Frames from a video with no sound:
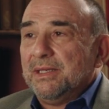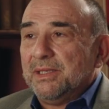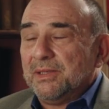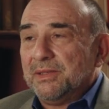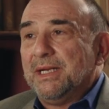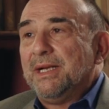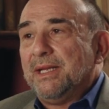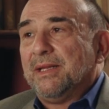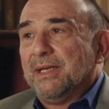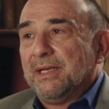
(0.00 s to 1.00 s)
didn't learn
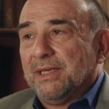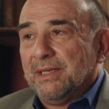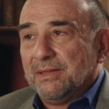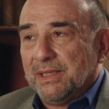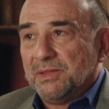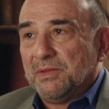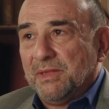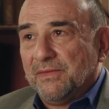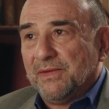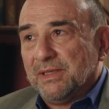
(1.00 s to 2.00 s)
anything, and kids would
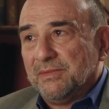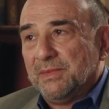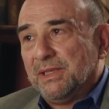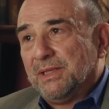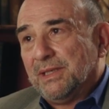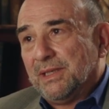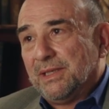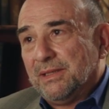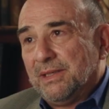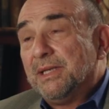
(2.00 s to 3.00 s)
make fun of me, and
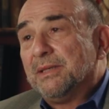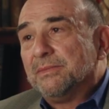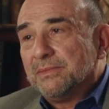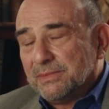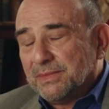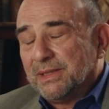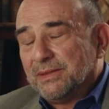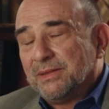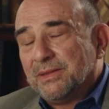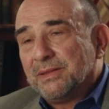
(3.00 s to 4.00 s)
I'd hit them.
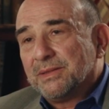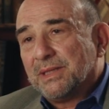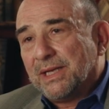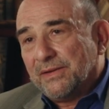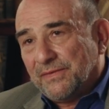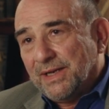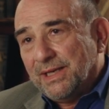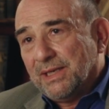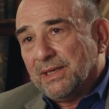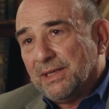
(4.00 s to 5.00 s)
i there was a lot of
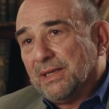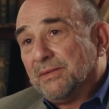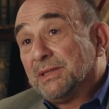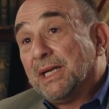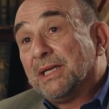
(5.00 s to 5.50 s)
fighting, and I was